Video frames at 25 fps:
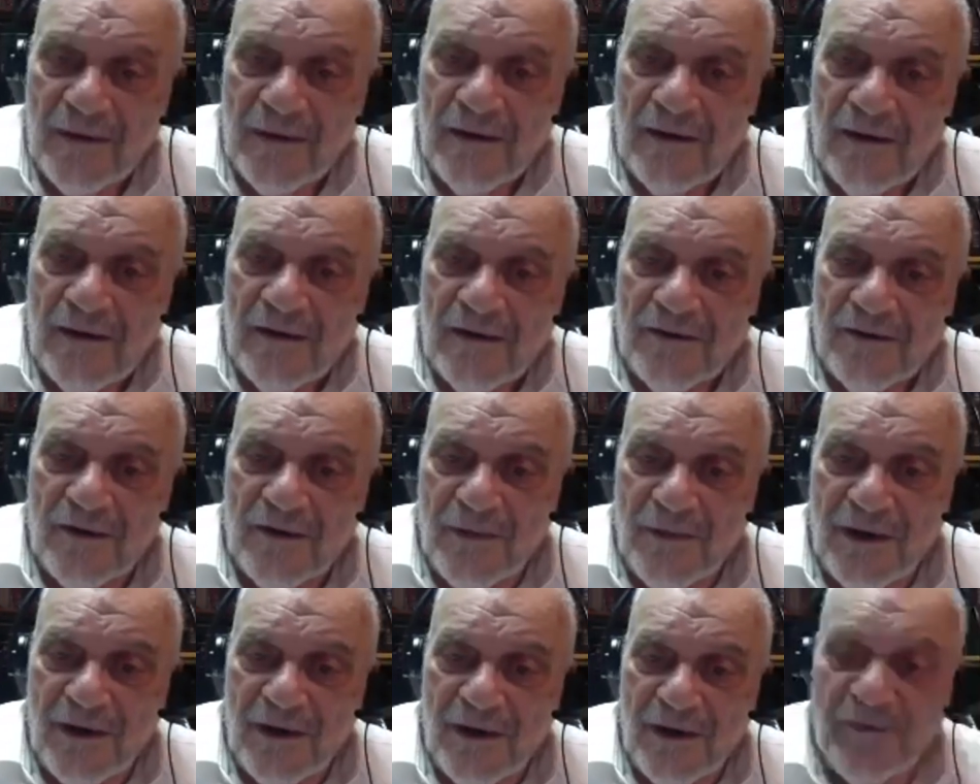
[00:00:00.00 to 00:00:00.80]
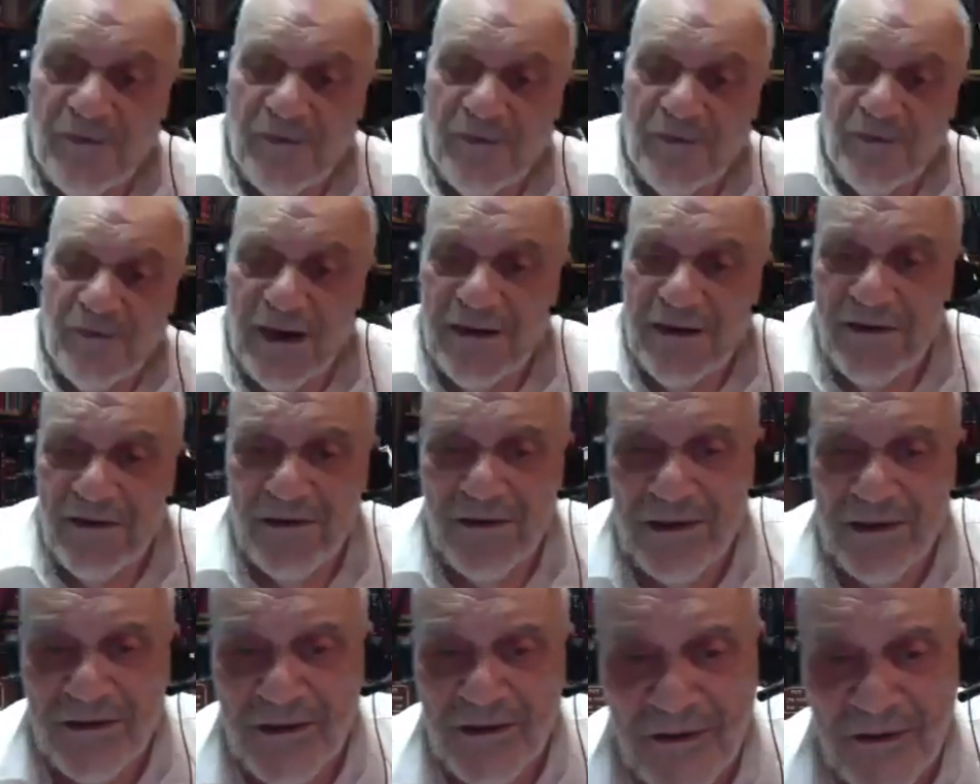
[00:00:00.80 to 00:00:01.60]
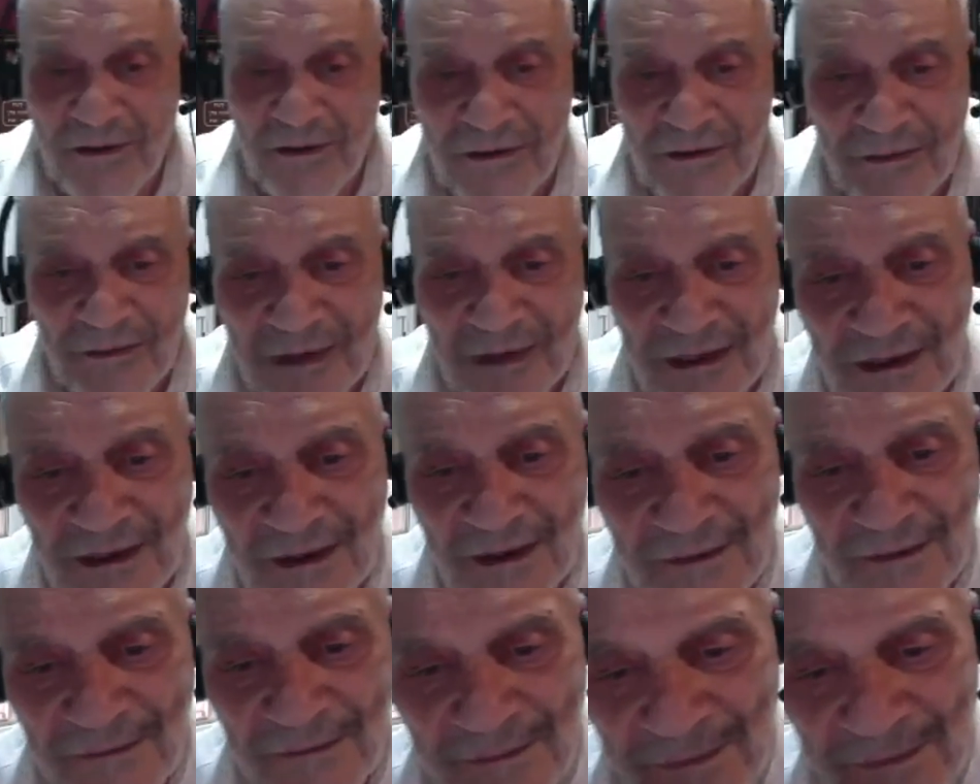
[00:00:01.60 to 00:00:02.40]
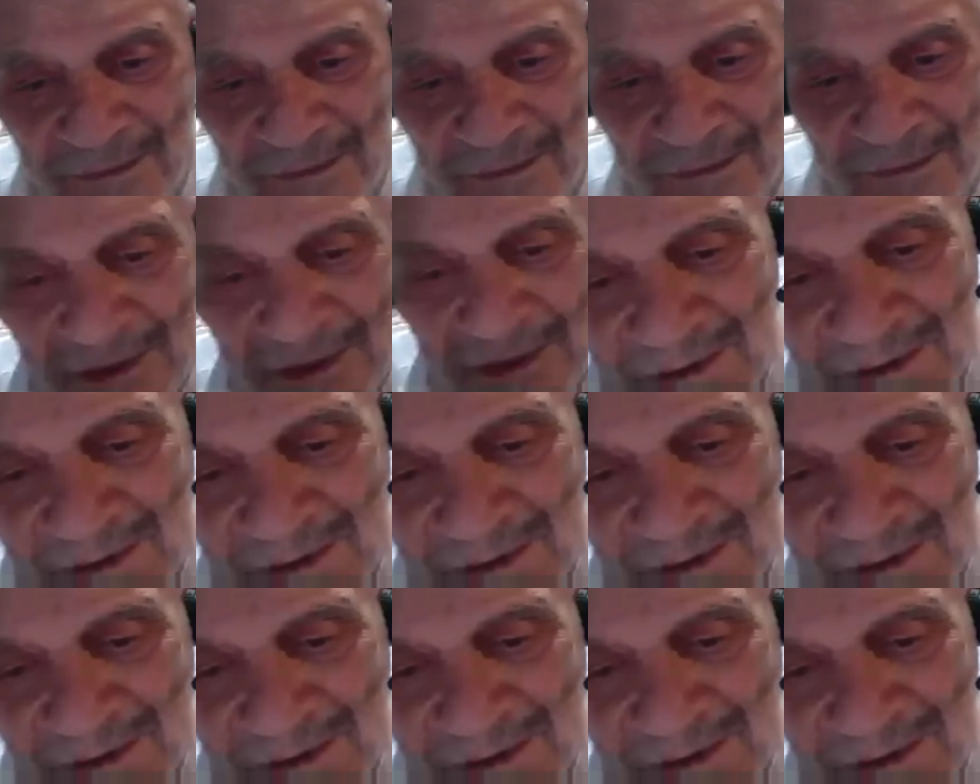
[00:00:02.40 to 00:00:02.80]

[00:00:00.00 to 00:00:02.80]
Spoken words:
So my father-in-law told me that